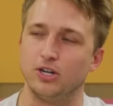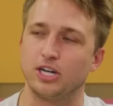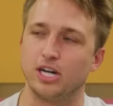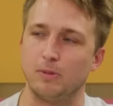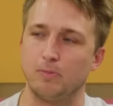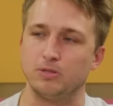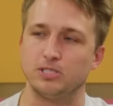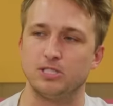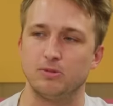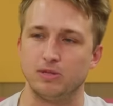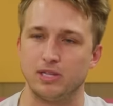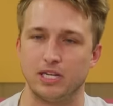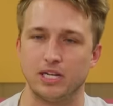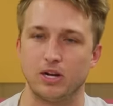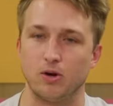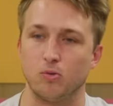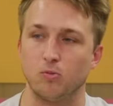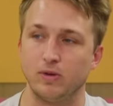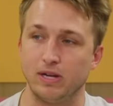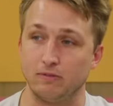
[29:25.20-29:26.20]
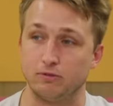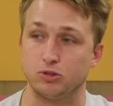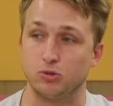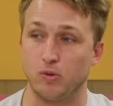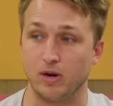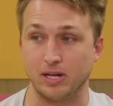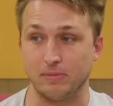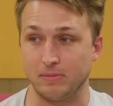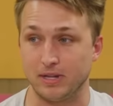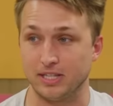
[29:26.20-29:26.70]
hook up with someone, they go, we have
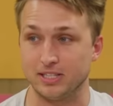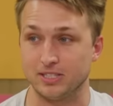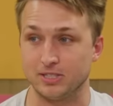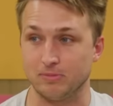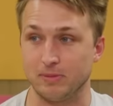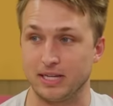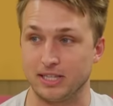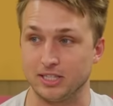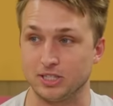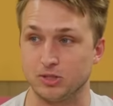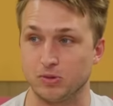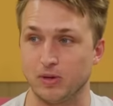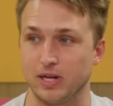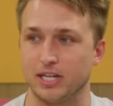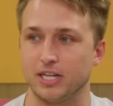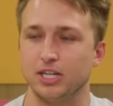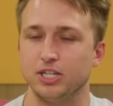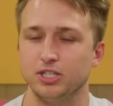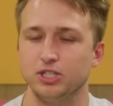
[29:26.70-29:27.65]
20 minutes to make this quick.